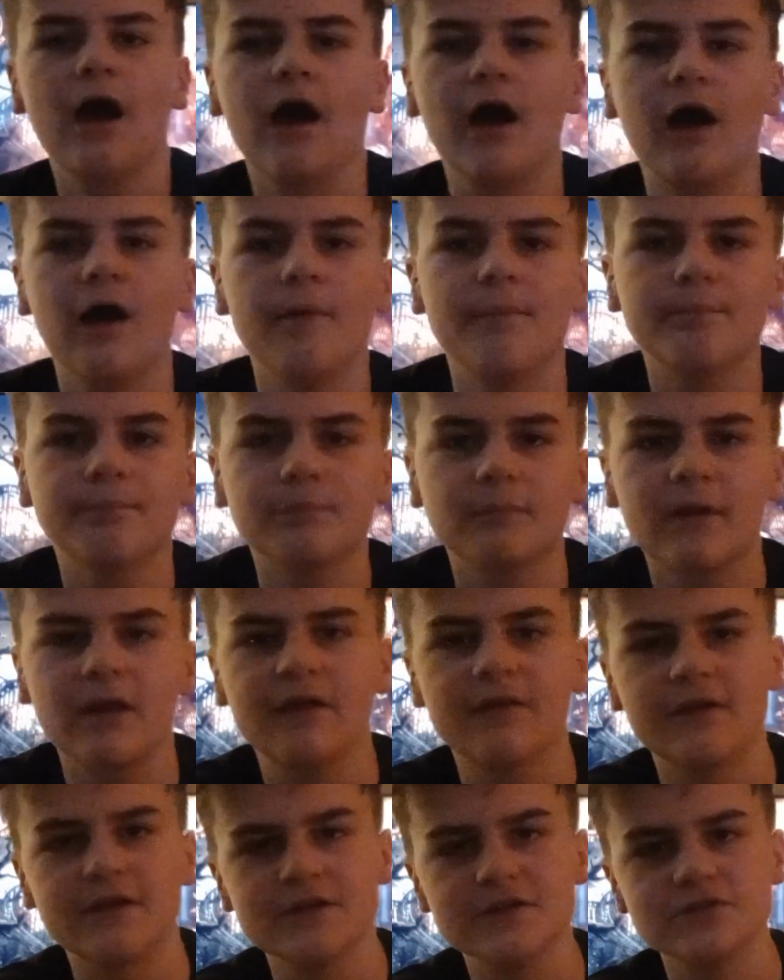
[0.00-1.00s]
and
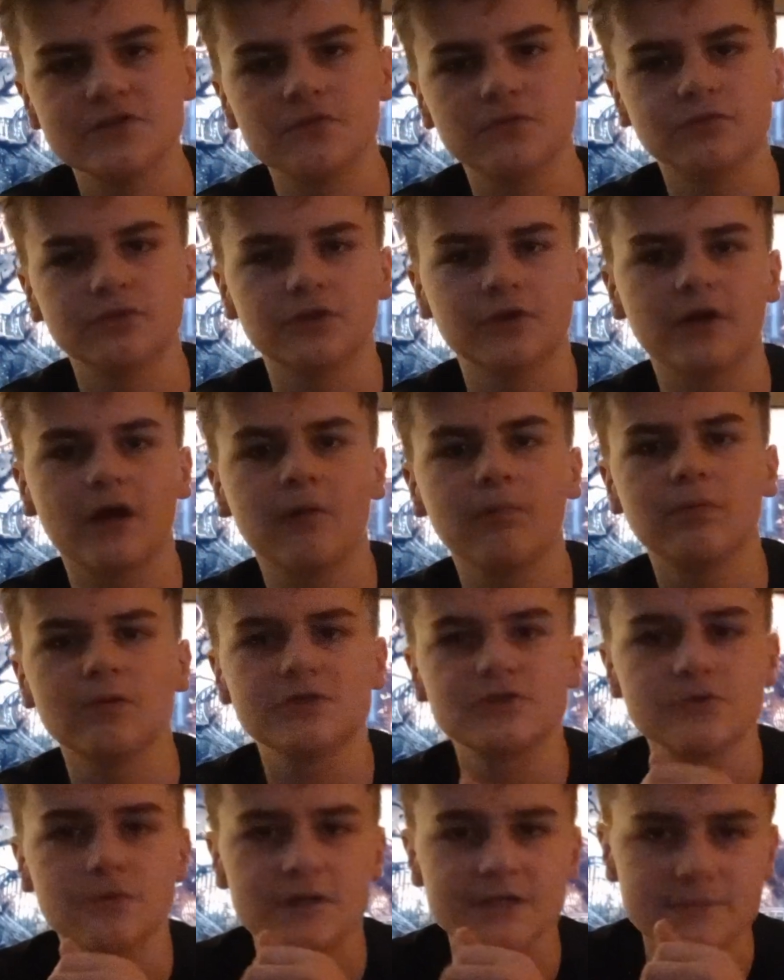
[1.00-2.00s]
then you sort of do a couple
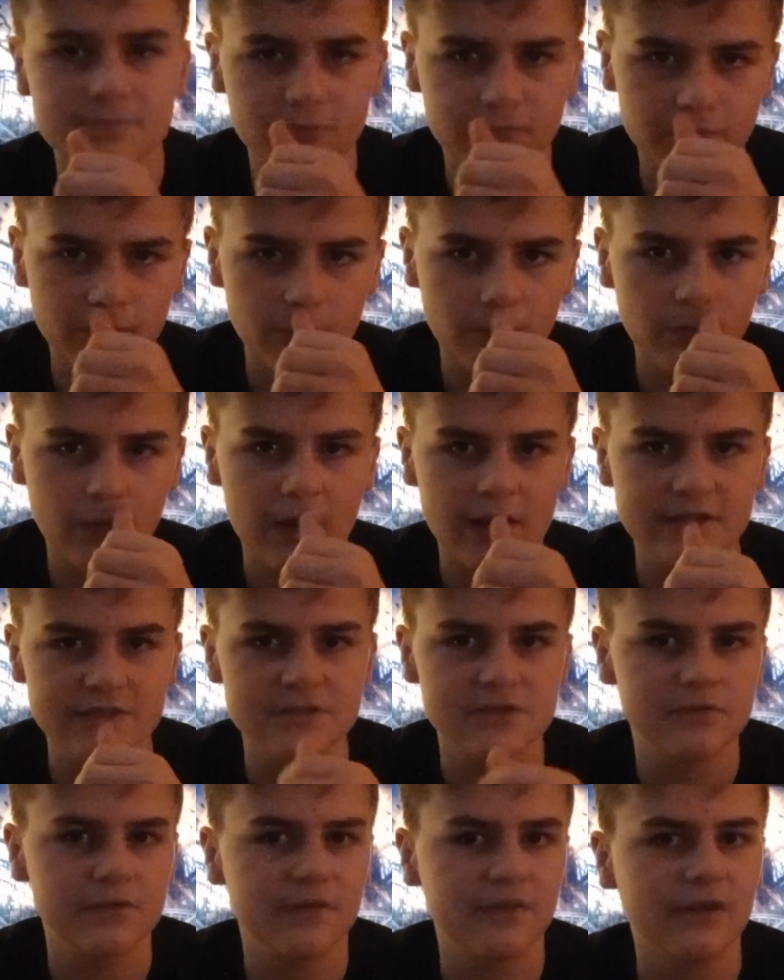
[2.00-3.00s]
of twists before
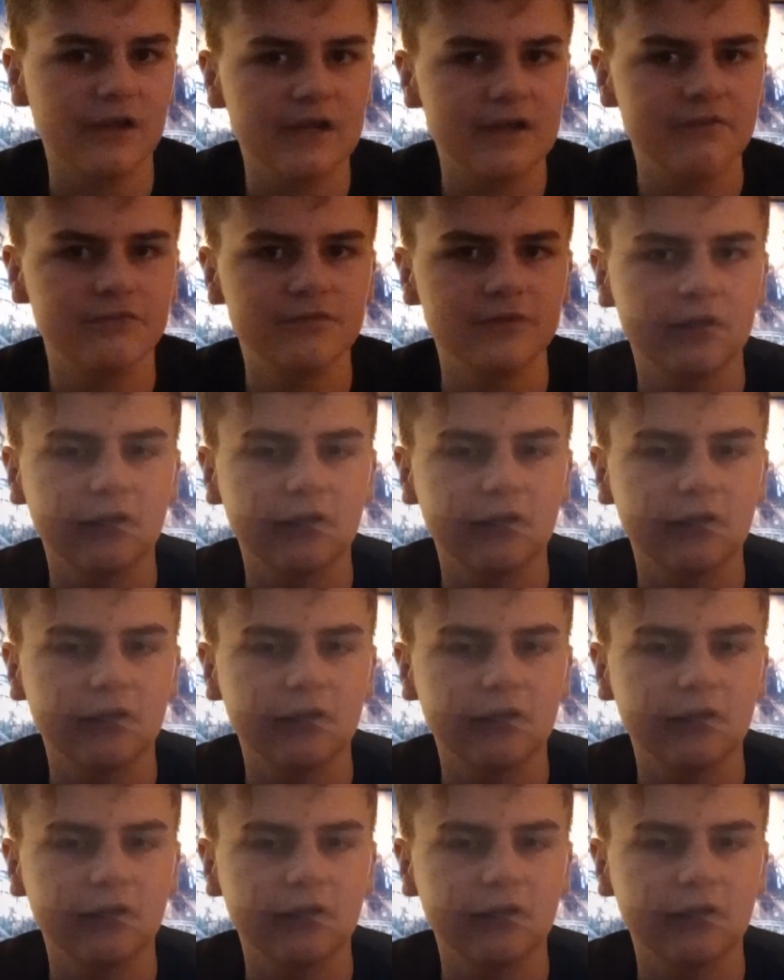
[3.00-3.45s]
entering the lift